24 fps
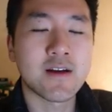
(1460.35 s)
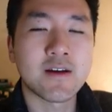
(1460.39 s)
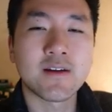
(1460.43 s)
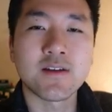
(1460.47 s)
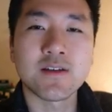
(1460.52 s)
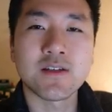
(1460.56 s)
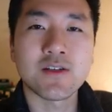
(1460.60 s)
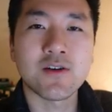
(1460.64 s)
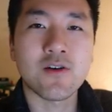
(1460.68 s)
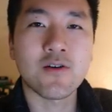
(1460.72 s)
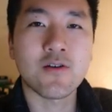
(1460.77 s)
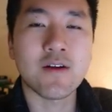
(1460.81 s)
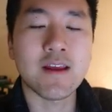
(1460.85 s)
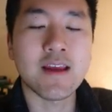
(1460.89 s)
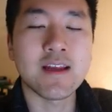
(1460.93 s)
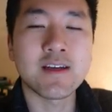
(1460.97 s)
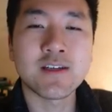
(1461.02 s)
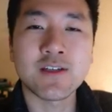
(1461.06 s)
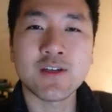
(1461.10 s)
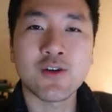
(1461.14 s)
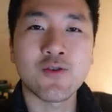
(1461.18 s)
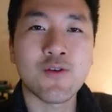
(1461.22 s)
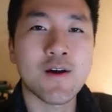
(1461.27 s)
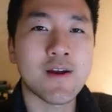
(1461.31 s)
to start
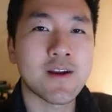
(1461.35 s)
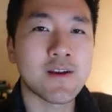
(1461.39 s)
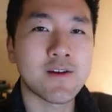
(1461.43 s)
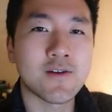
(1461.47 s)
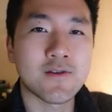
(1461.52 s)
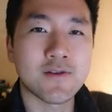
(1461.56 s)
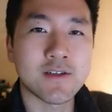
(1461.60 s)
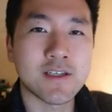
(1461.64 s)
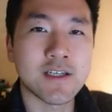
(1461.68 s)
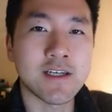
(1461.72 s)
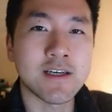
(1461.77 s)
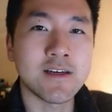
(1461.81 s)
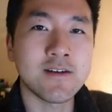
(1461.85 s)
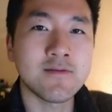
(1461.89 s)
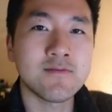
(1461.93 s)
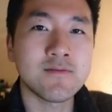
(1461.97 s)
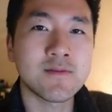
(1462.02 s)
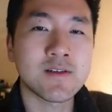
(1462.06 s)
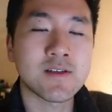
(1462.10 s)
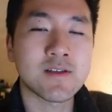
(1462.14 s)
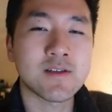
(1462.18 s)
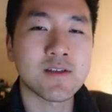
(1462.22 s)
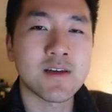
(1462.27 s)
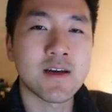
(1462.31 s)
integrating your
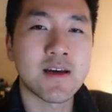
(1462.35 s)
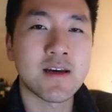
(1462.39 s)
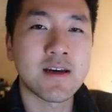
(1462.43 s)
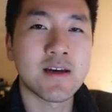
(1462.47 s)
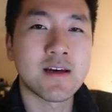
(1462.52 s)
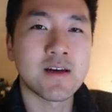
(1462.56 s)
teams